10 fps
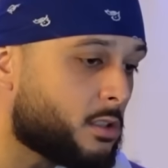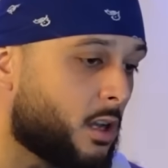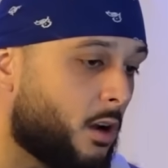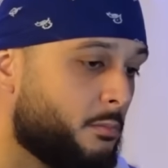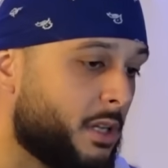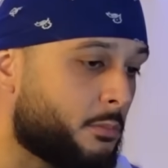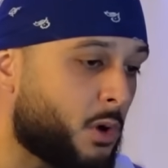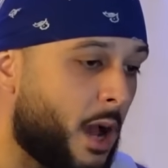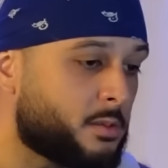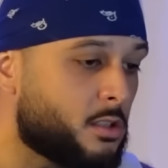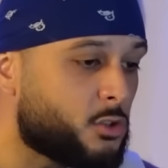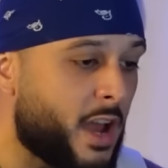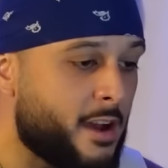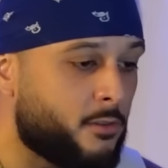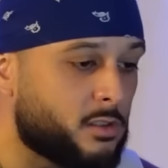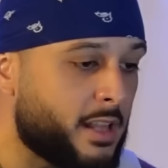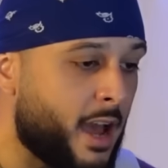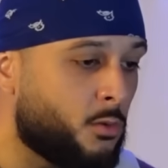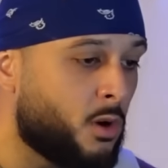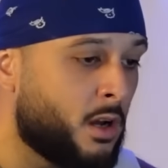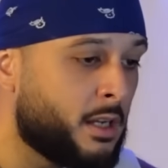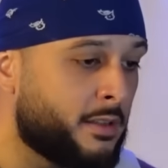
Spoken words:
So big props to Trav on that one.